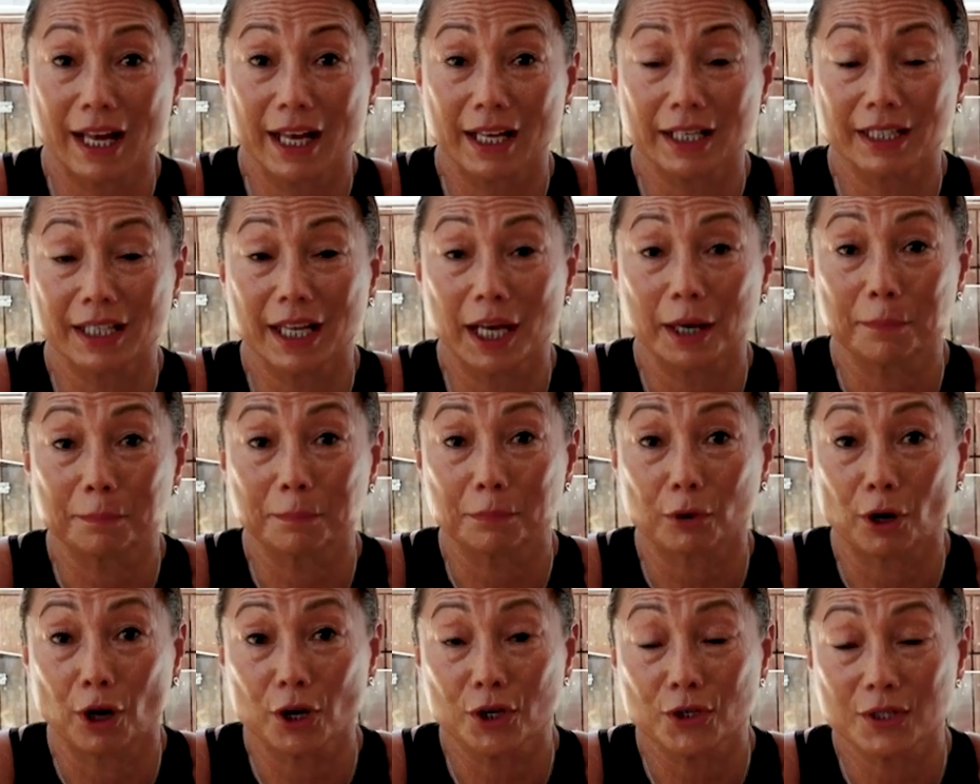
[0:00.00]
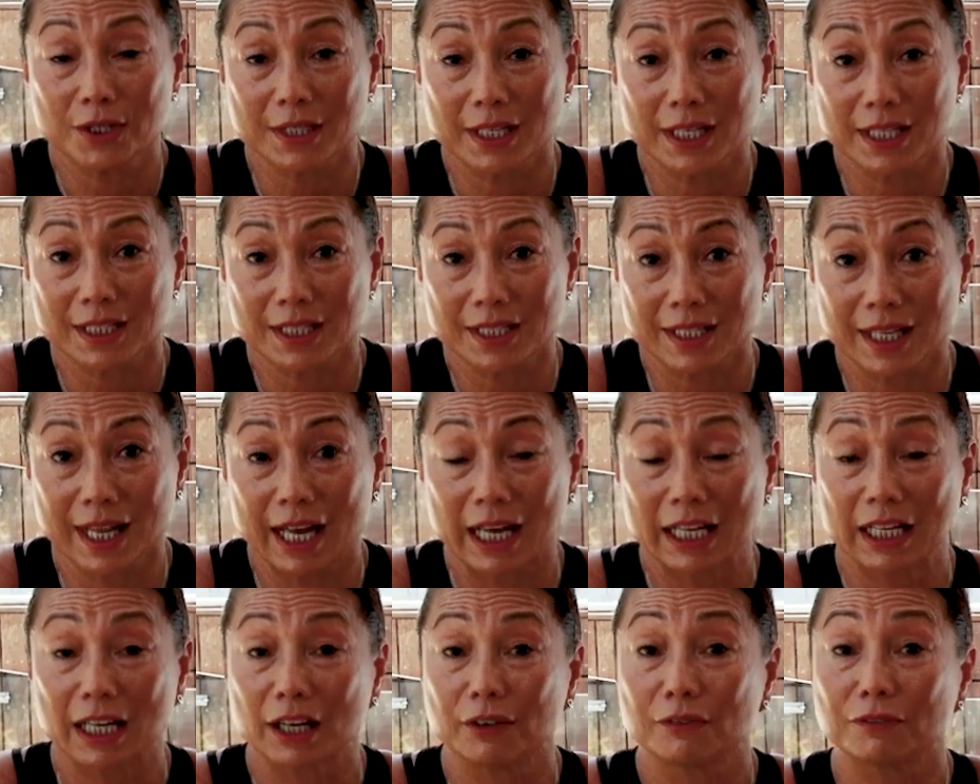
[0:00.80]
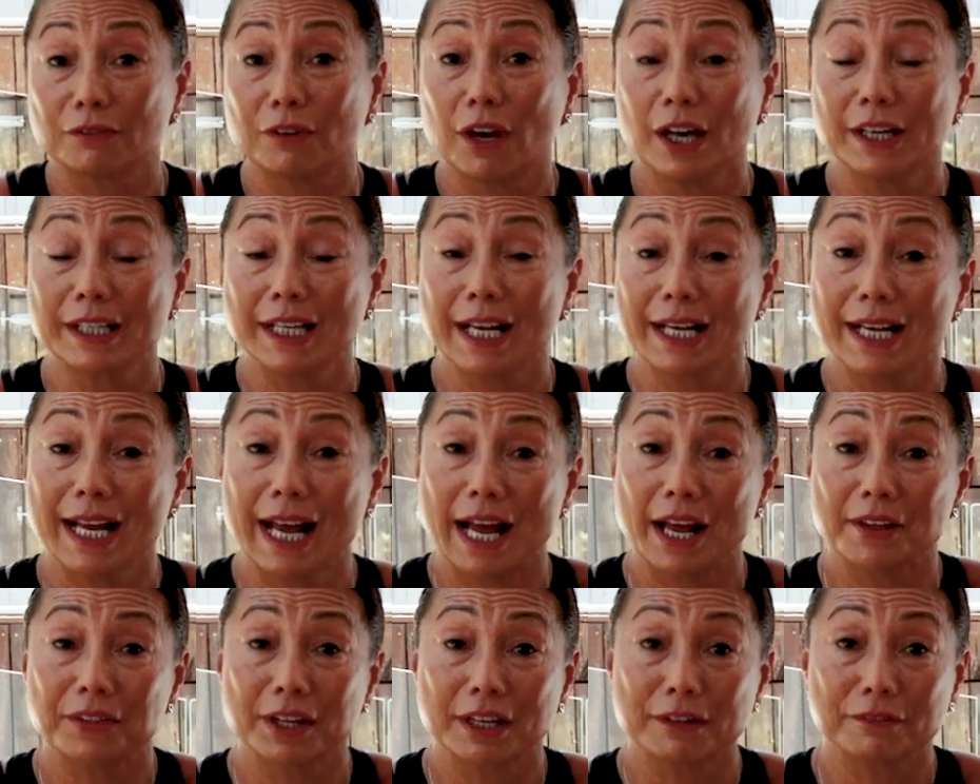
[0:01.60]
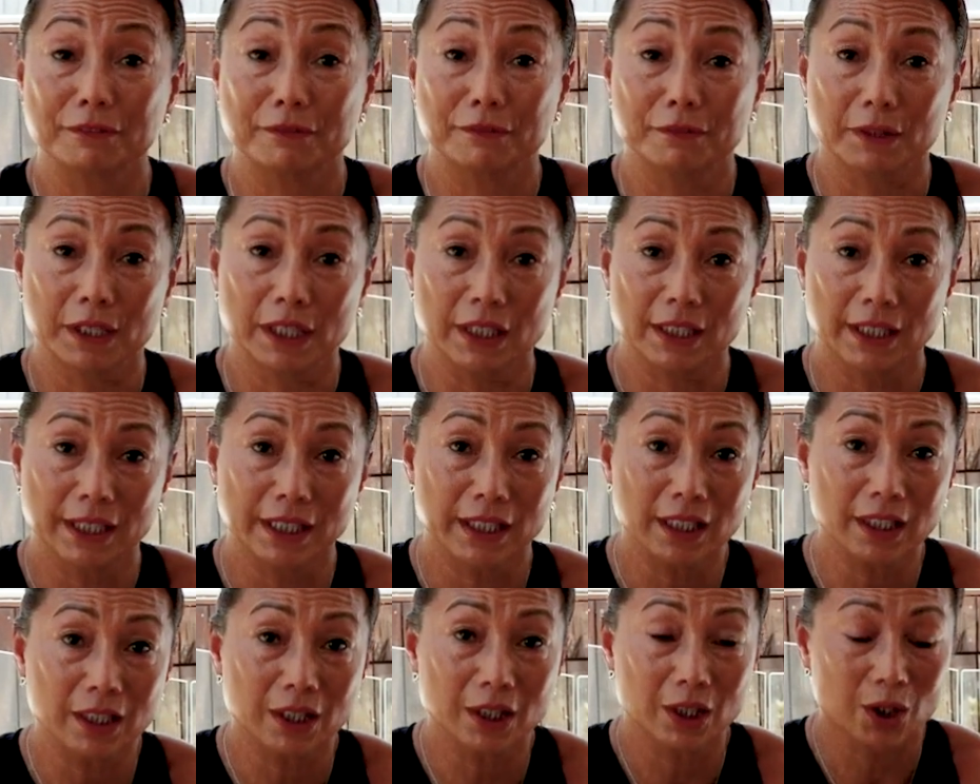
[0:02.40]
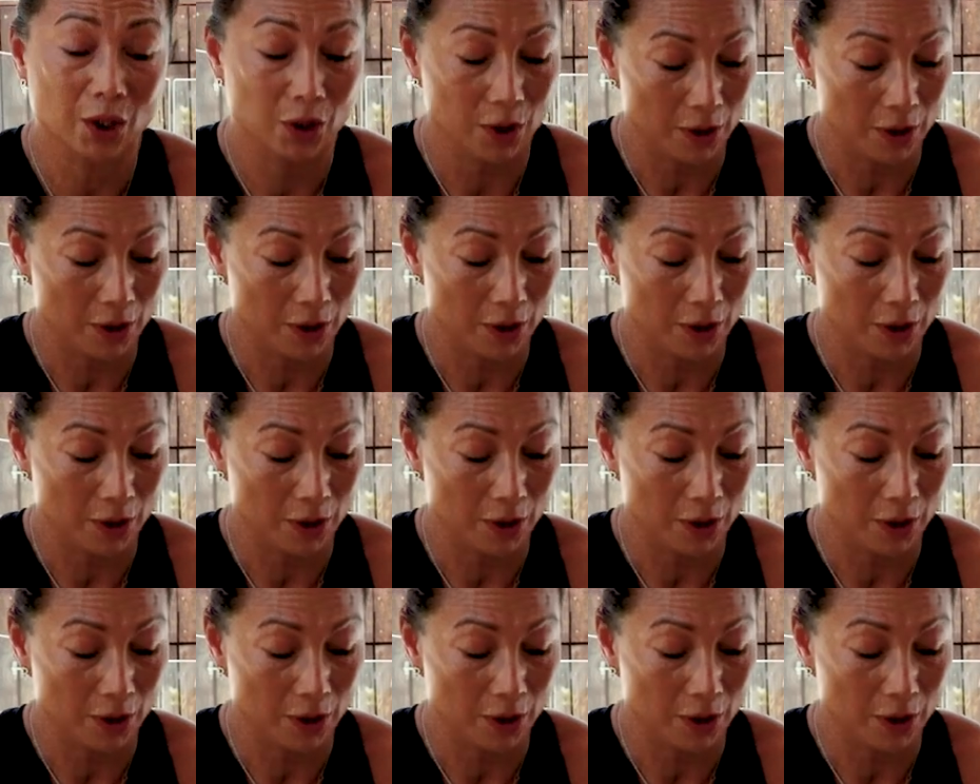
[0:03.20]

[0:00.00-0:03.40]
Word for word: that and process that and find out how they're feeling.